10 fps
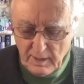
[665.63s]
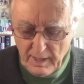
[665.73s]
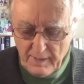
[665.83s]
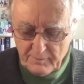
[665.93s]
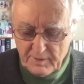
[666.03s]

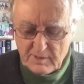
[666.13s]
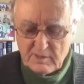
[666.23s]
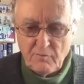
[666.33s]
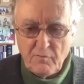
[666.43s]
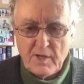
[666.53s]
and this
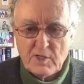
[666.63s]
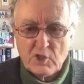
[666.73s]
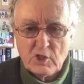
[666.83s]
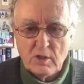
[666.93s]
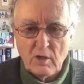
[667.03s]

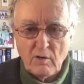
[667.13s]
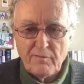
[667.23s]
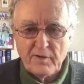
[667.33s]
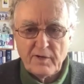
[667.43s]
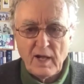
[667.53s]
vision
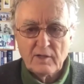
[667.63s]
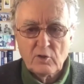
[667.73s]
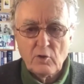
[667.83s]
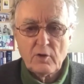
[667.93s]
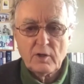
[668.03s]
of an
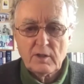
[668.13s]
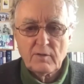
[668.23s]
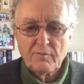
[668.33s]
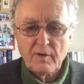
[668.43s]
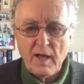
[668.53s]

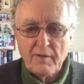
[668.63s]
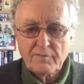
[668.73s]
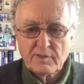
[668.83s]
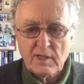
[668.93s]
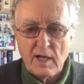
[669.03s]
alternative
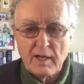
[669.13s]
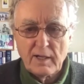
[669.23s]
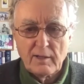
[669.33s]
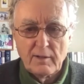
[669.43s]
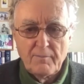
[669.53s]

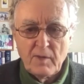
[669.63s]
lifestyle